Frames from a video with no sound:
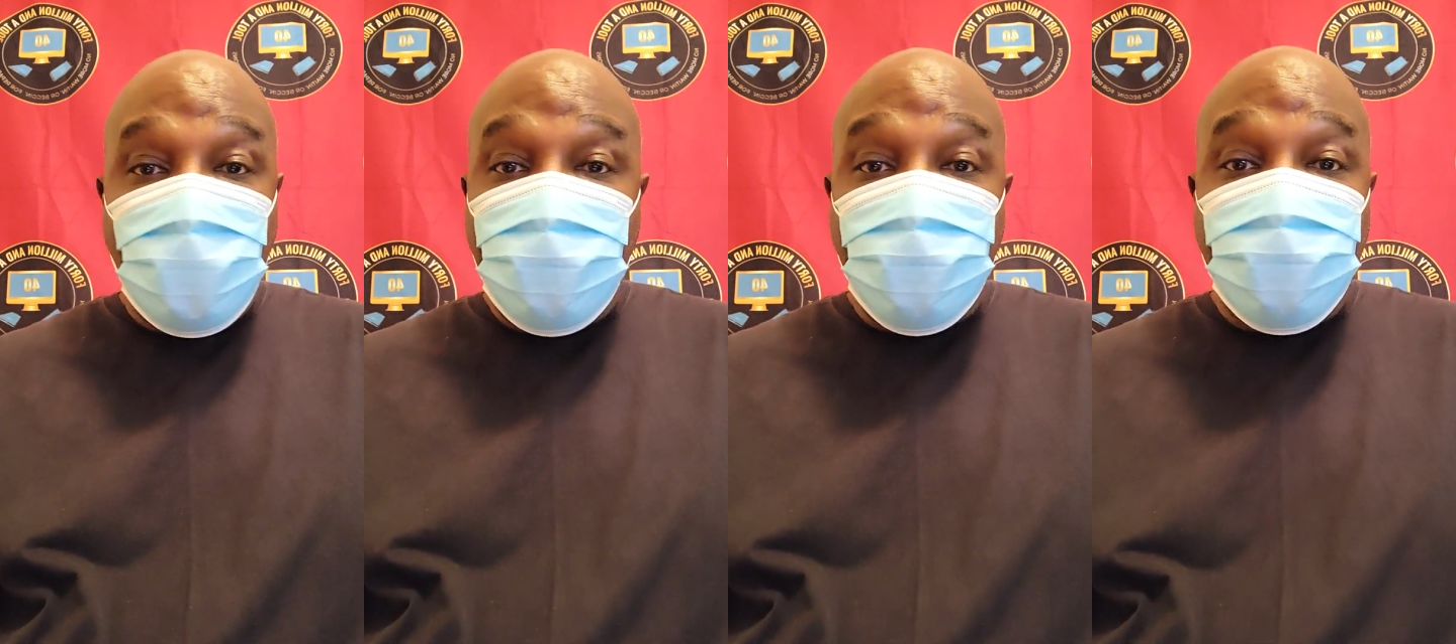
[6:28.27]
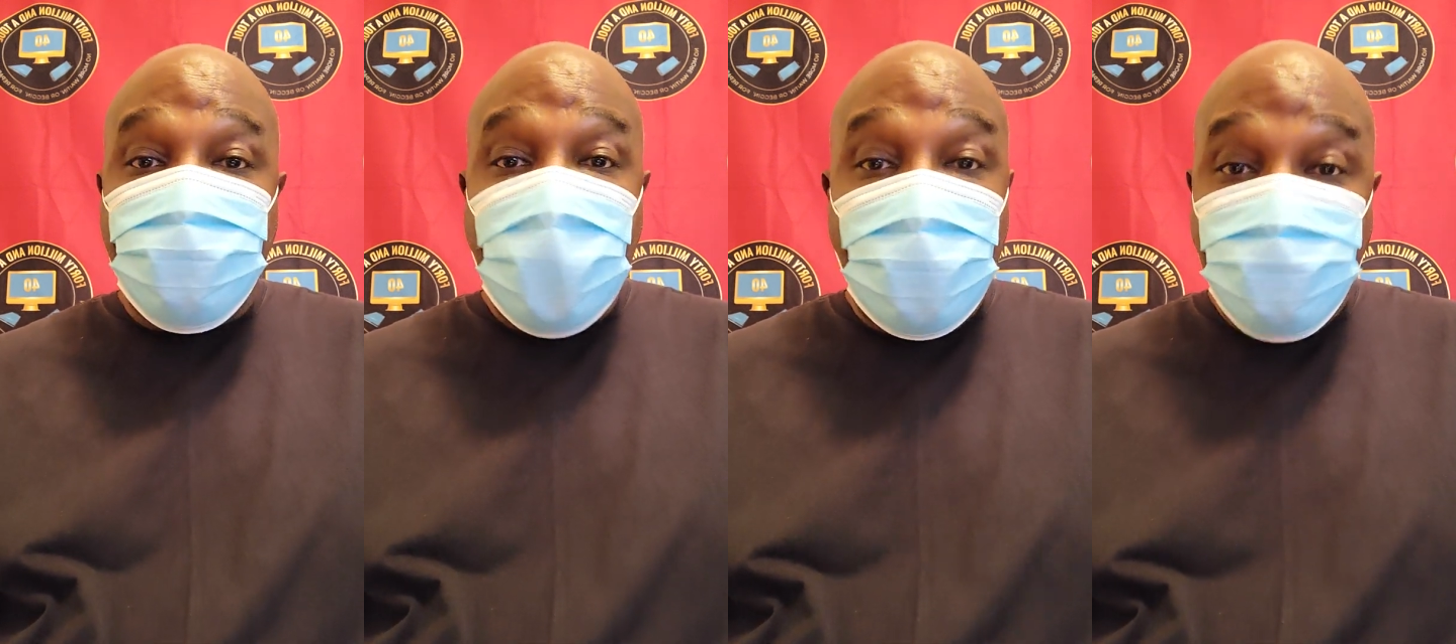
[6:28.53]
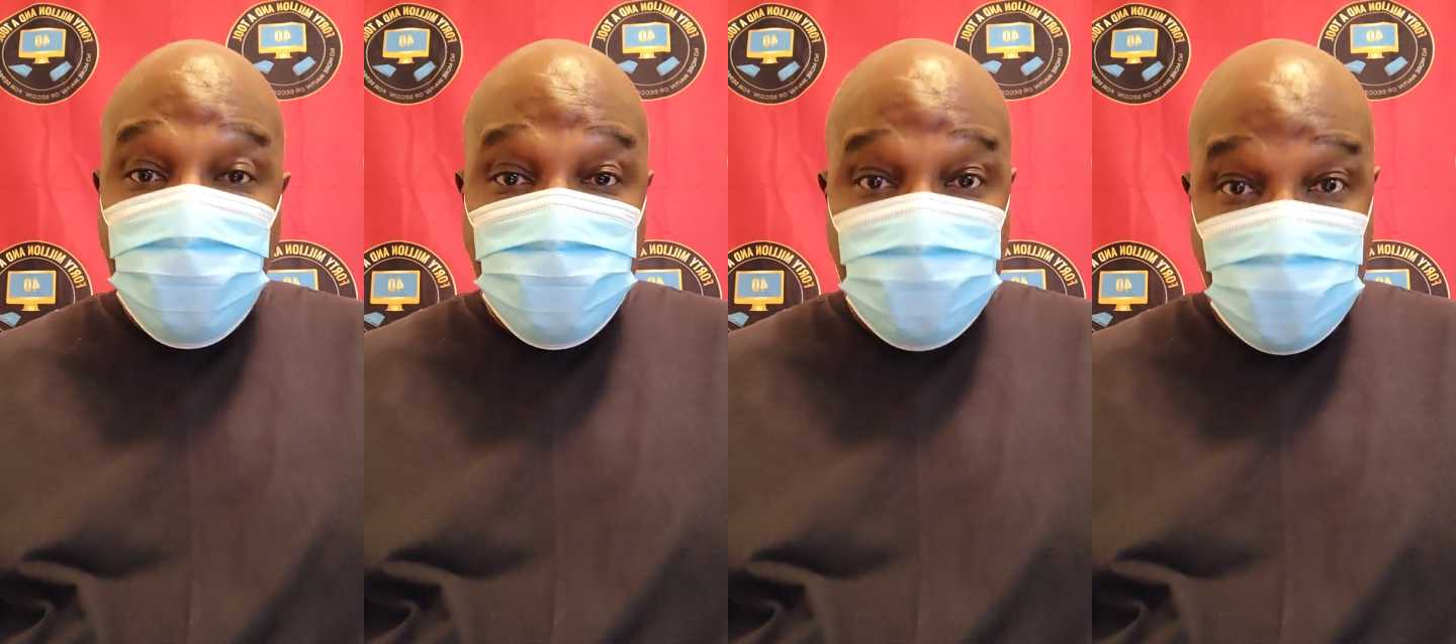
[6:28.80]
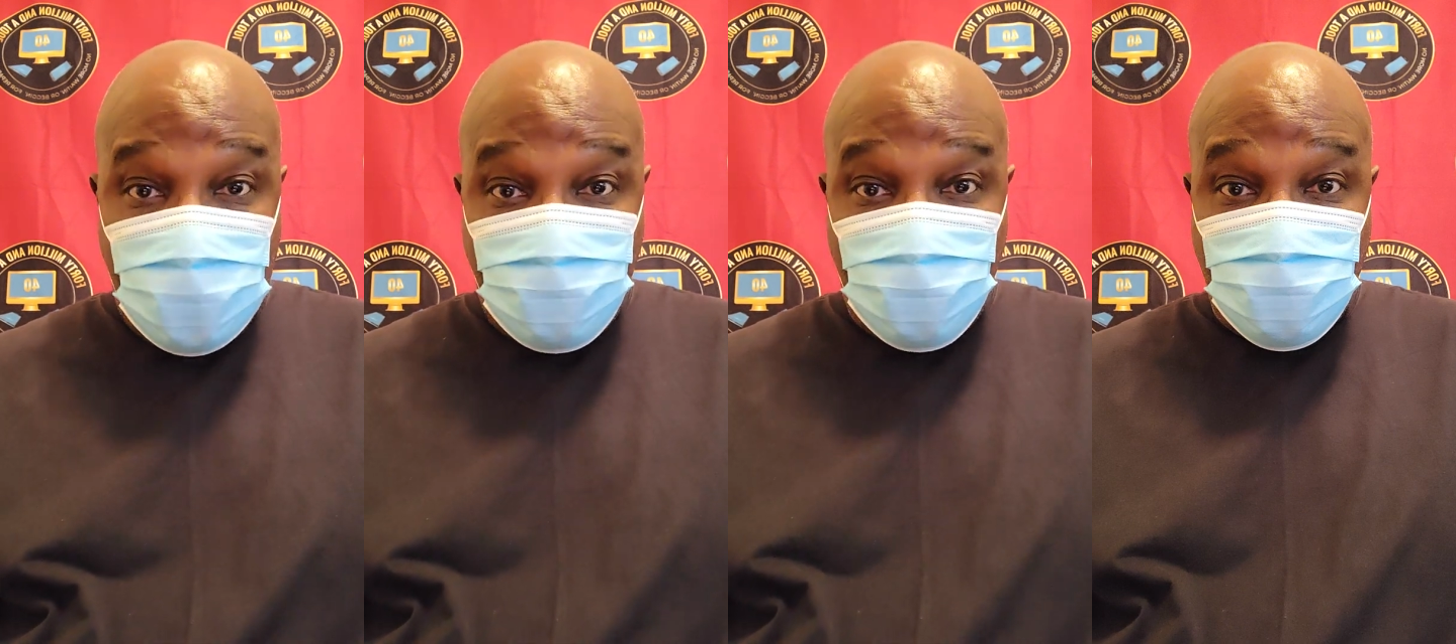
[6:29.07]
Very
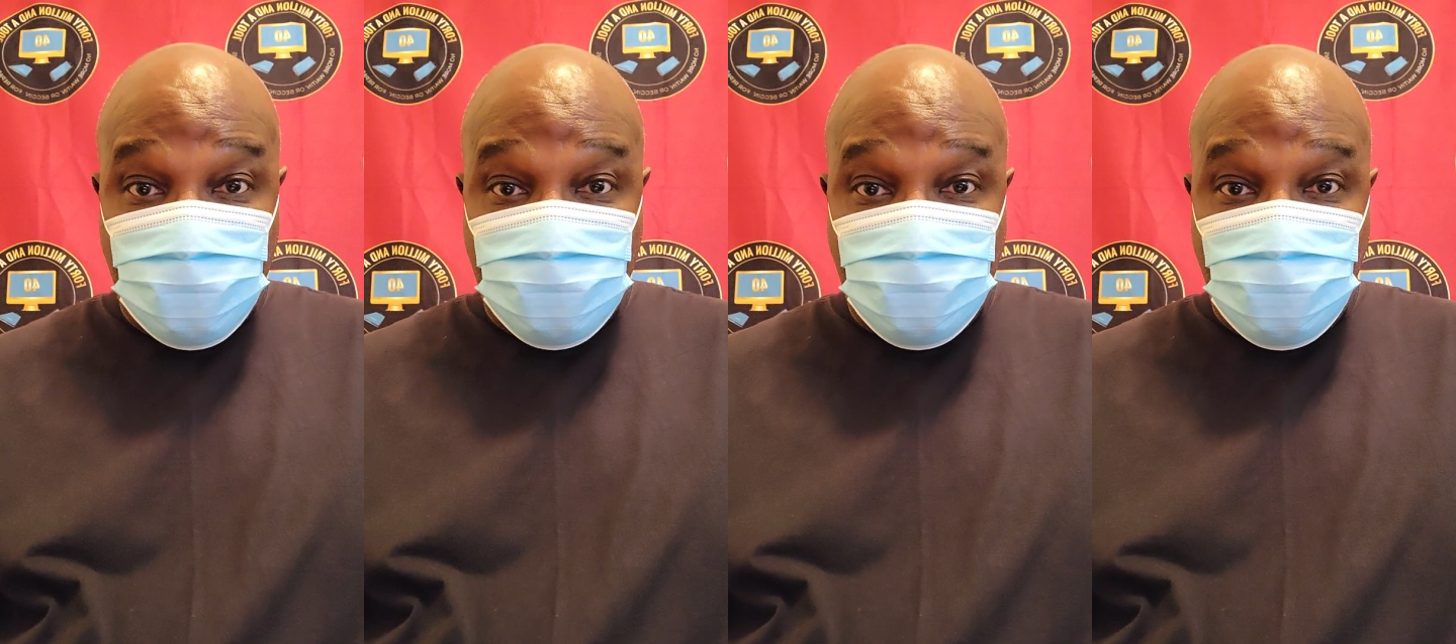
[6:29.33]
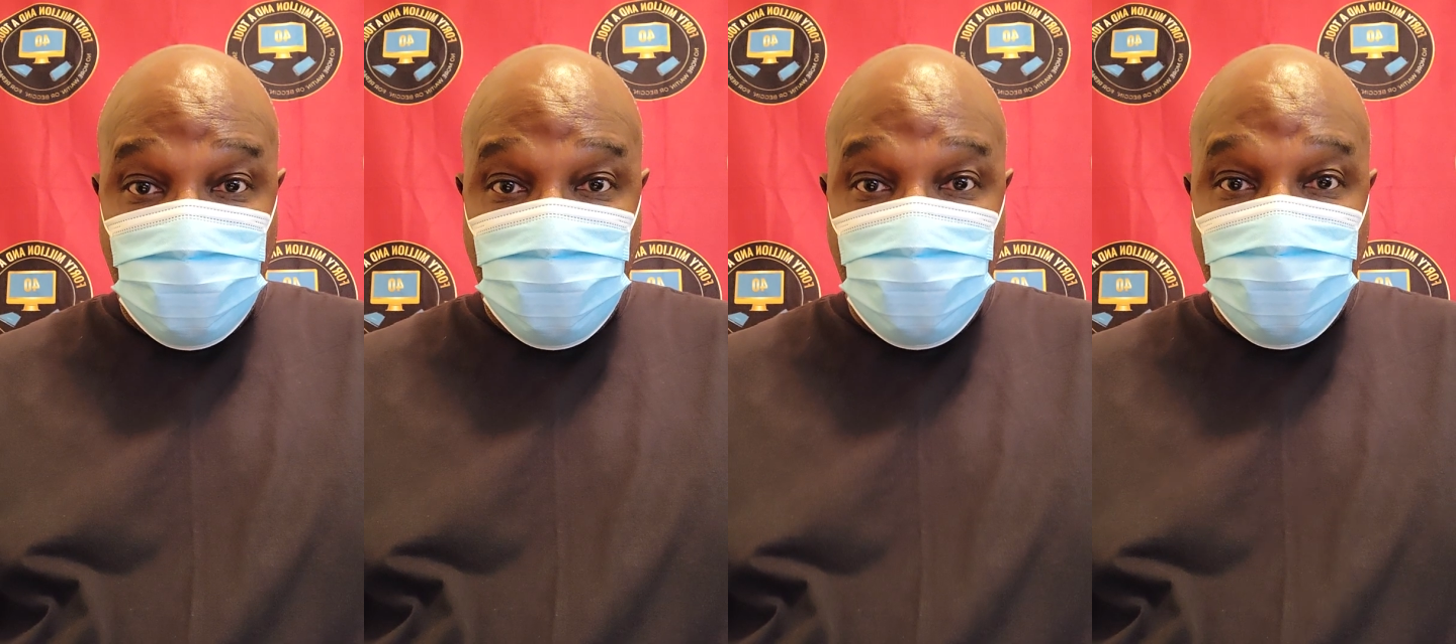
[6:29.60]
damaged,